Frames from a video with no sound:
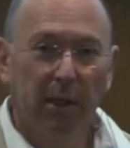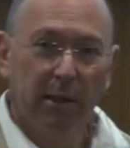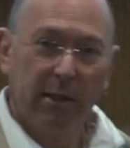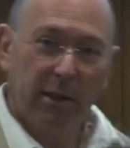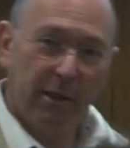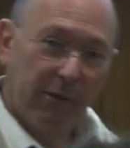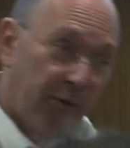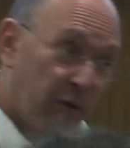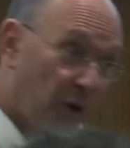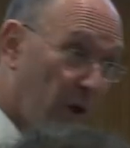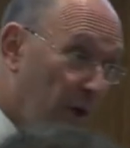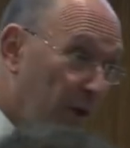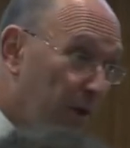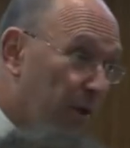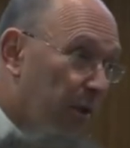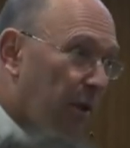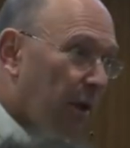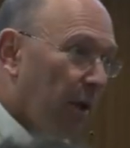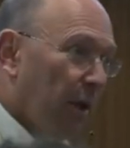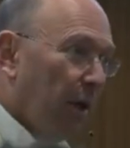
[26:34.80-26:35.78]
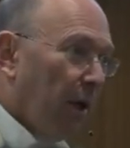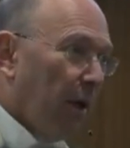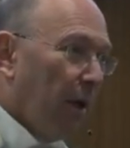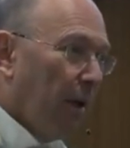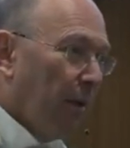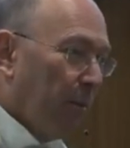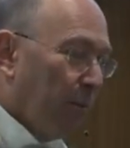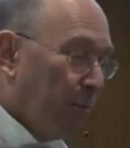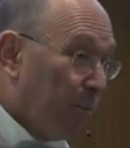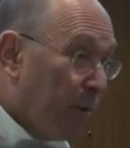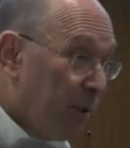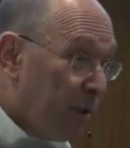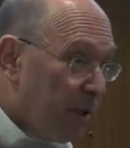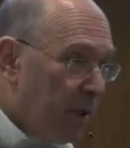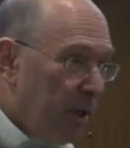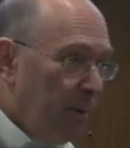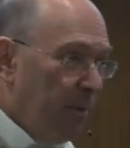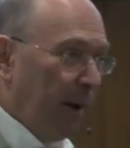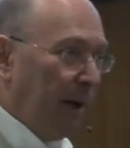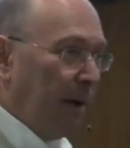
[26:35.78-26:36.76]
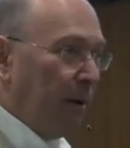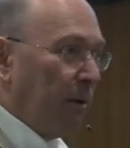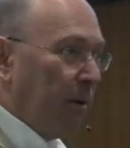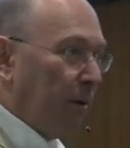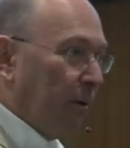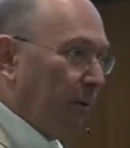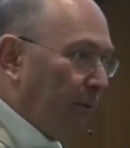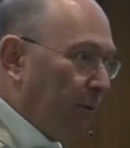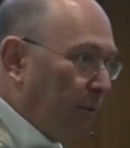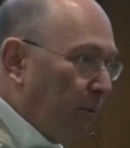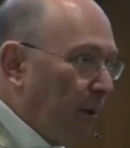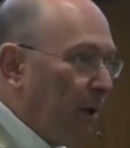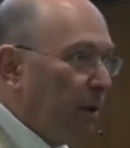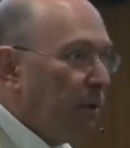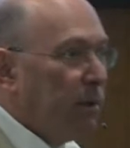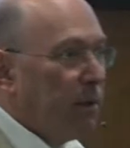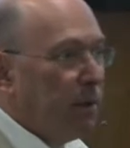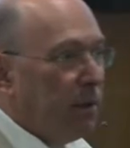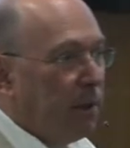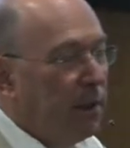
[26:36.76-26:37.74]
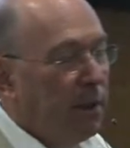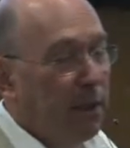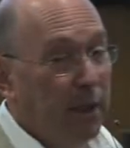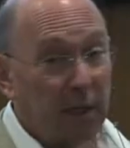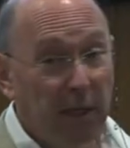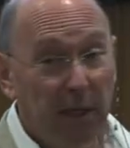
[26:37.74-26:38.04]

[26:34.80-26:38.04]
give dogs placebo or fluoxetine,